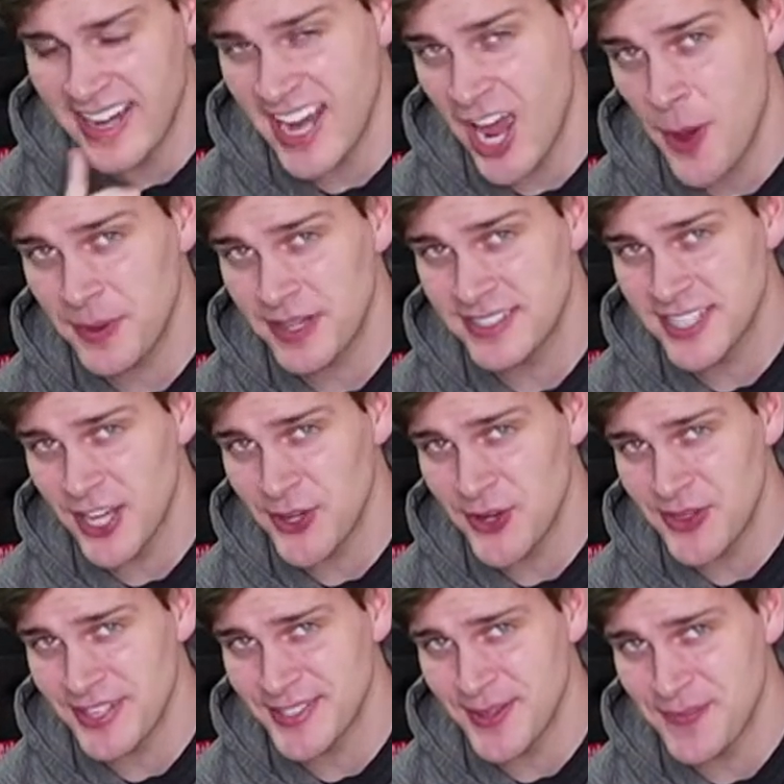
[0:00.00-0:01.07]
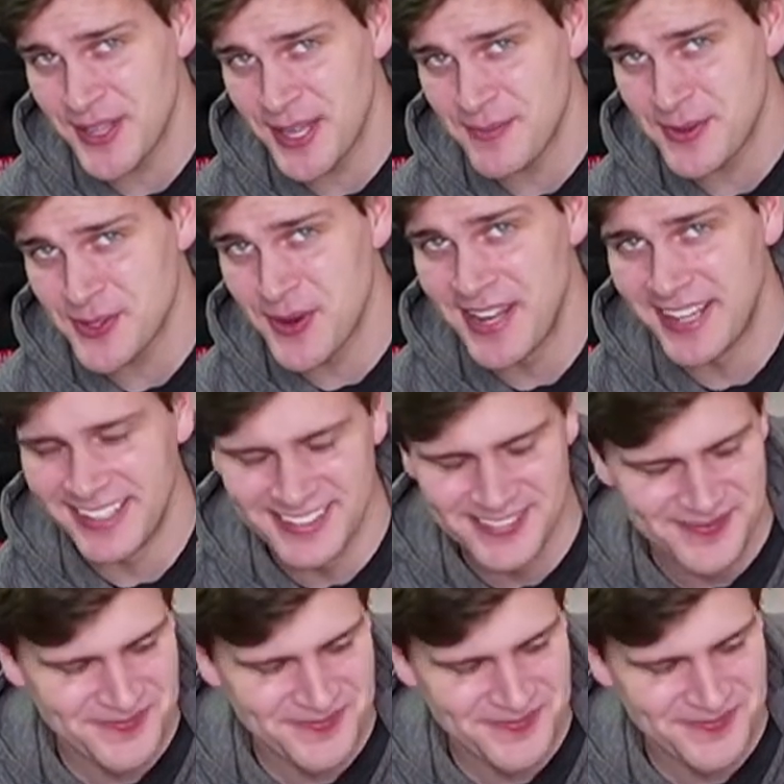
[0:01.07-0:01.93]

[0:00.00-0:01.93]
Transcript: now I'm going to tell you there's something in between.